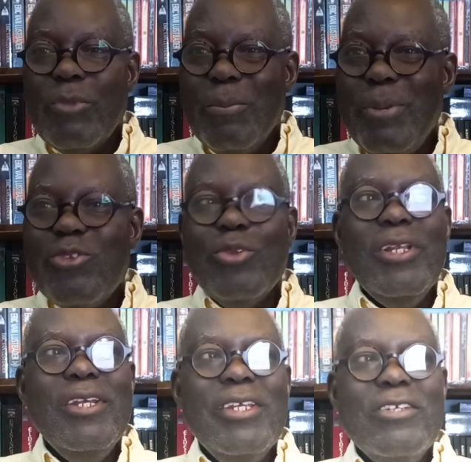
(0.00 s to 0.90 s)
Personnel
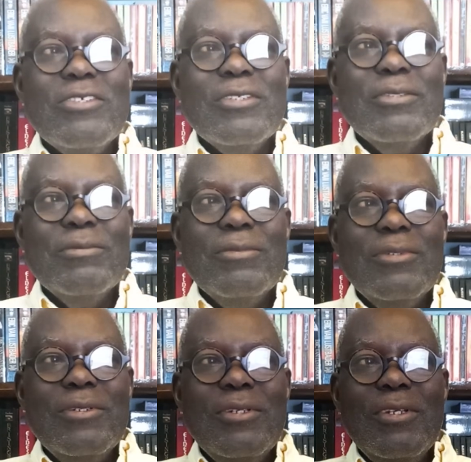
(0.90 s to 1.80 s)
needs.
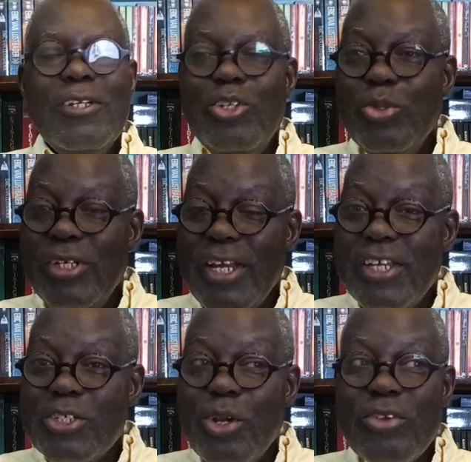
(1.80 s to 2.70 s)
Do you need
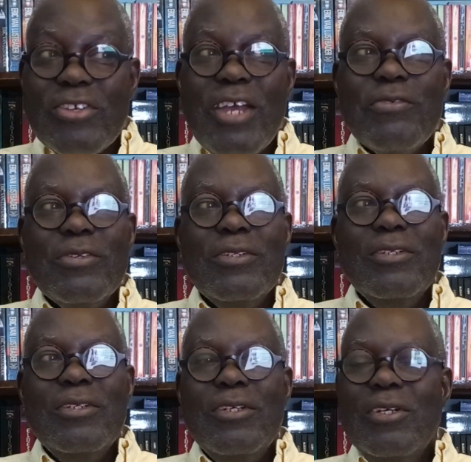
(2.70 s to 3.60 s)
additional staff?
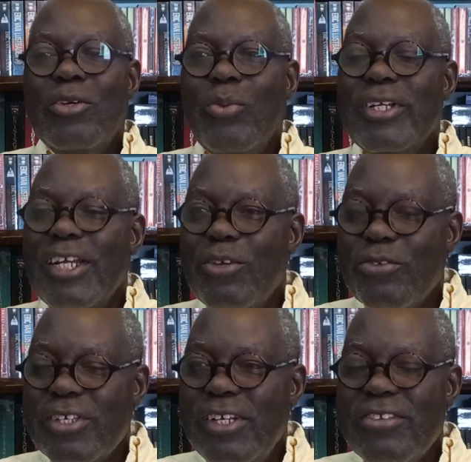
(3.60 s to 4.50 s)
What kind of
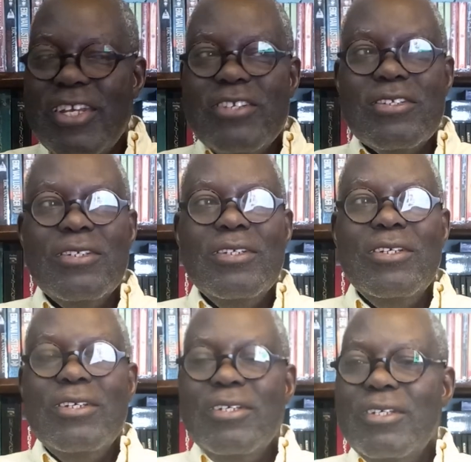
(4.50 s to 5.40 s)
skill sets?
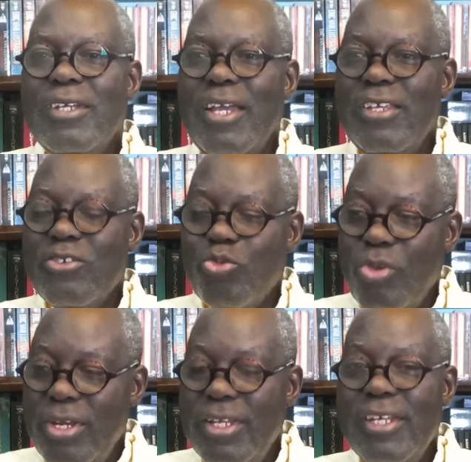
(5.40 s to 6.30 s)
Is
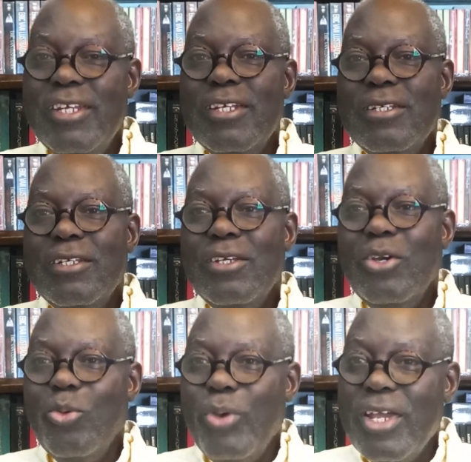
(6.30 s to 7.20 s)
training needed?
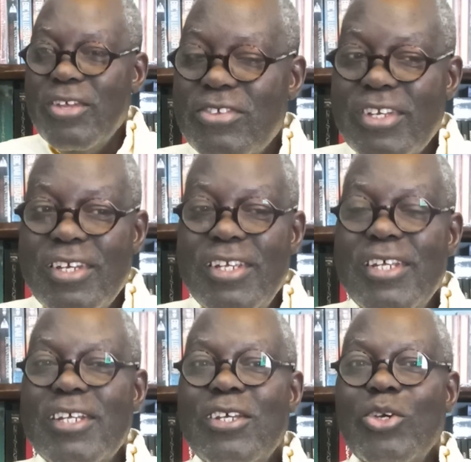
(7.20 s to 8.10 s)
where it
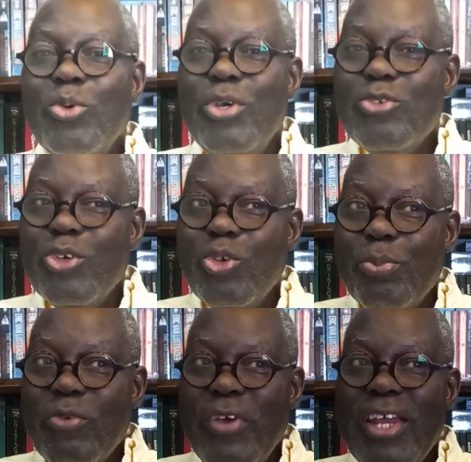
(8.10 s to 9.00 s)
needed, who is going to
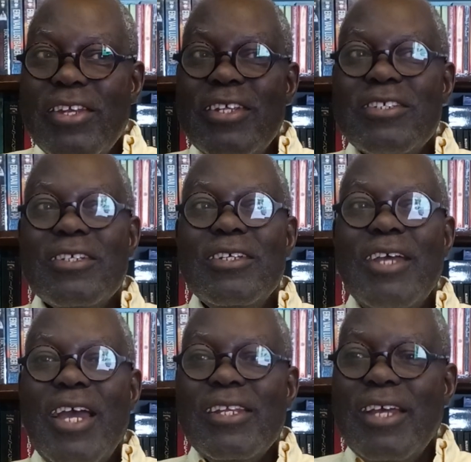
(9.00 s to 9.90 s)
provide this,
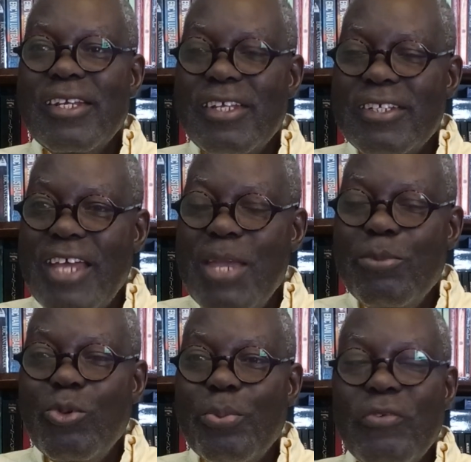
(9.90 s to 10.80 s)
and the time
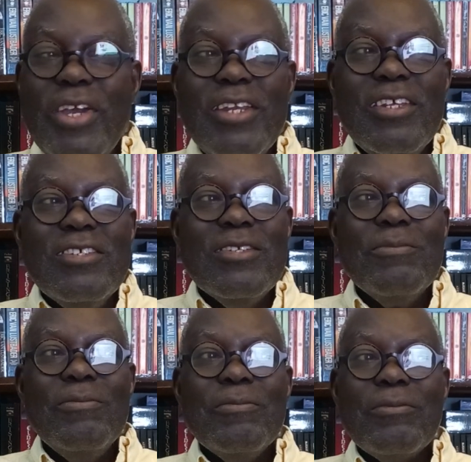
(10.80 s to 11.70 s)
to provide this,
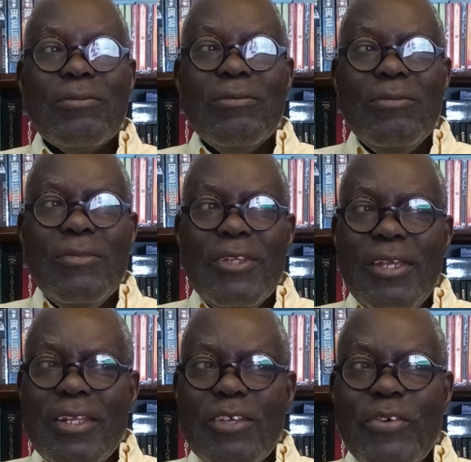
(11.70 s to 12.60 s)

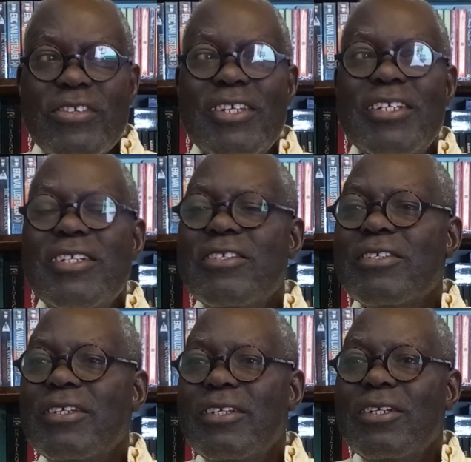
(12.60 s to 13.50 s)
and the facilities,
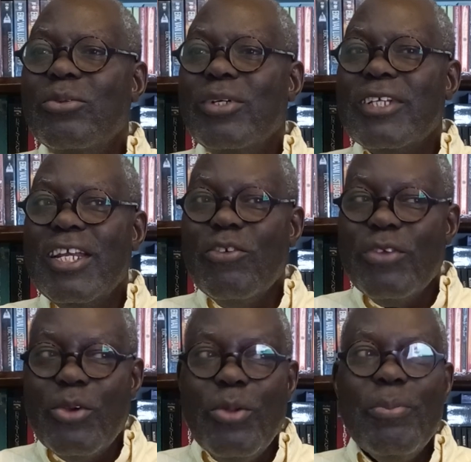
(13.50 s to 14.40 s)
what kind of
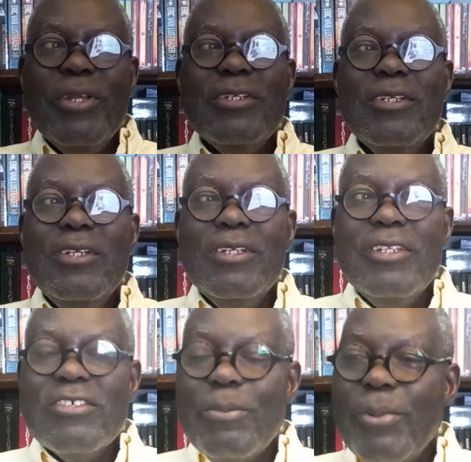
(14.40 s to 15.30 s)
equipment, the
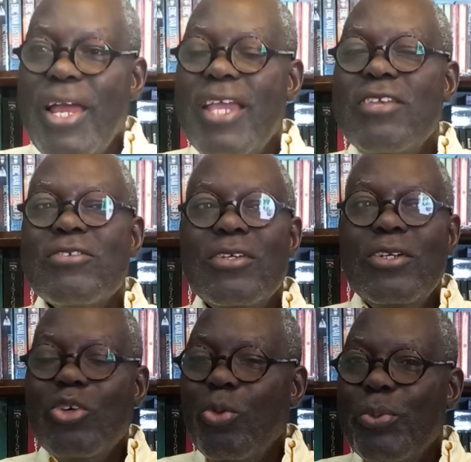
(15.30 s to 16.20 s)
supplies,
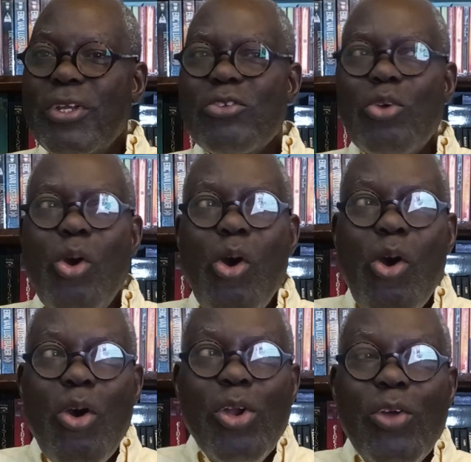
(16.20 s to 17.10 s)
computers,
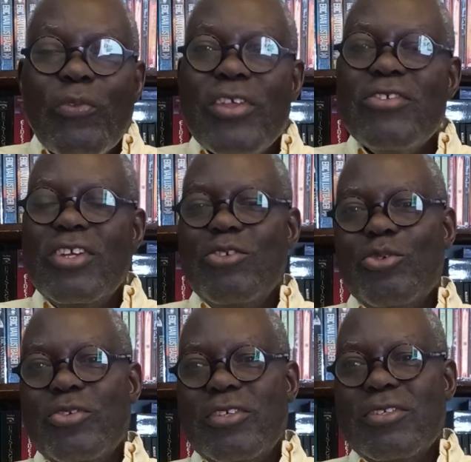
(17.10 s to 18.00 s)
all of these
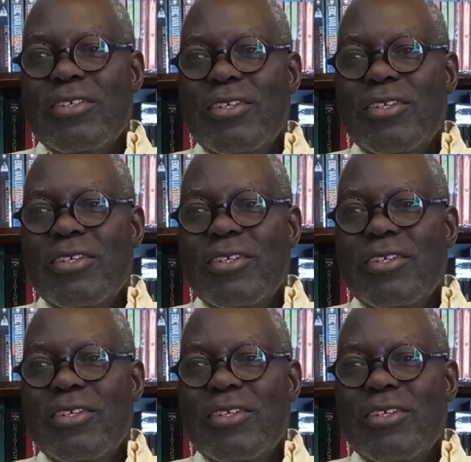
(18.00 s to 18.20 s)
resources.